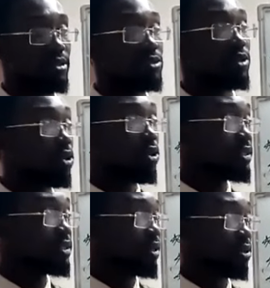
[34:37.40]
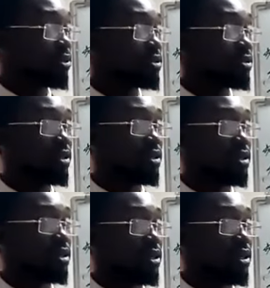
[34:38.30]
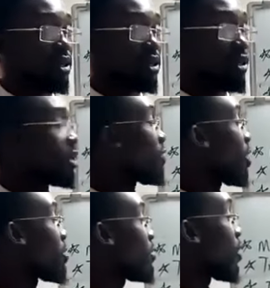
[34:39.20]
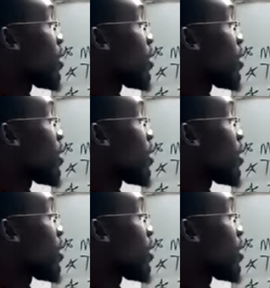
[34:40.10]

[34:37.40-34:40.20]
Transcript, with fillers: That's what they always tell us if you're if